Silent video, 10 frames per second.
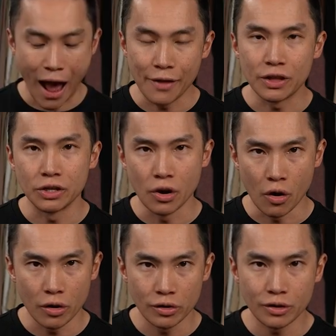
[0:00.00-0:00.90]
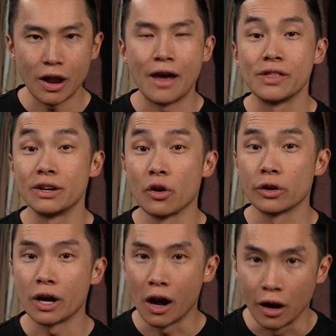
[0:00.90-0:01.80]
and the yarn
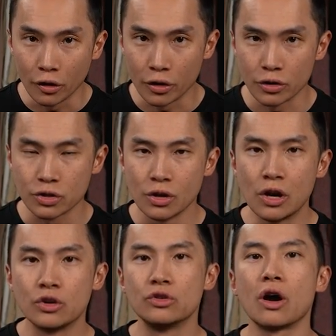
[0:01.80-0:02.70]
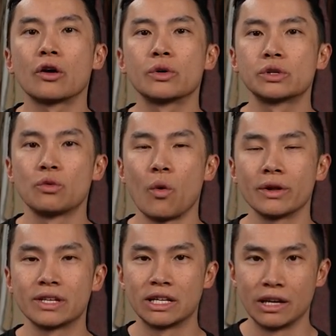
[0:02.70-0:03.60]
colors, you're not going to want
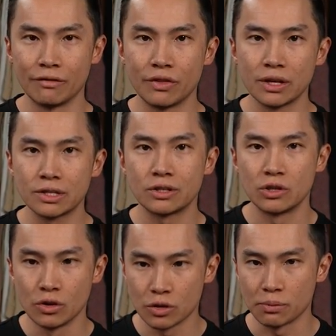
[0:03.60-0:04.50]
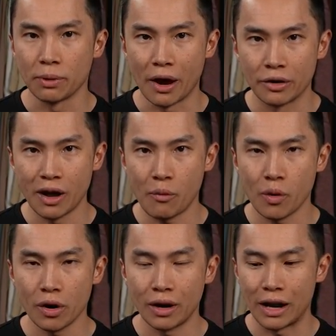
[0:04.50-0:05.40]
to give this to your supplier
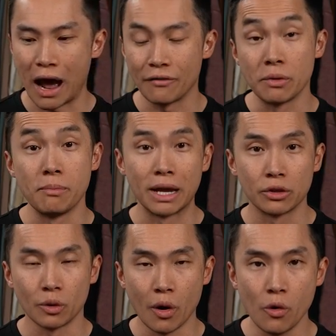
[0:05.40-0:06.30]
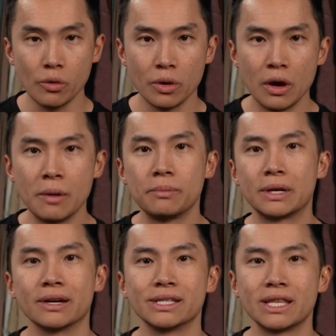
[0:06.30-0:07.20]
network and have them make their own,
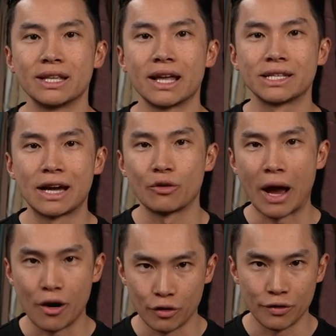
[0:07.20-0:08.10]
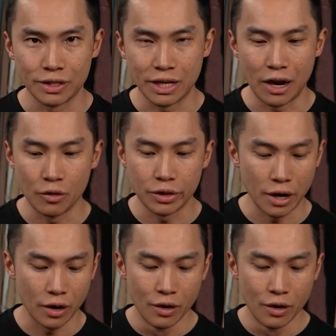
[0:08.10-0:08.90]
because then that's how counterfeits get out there.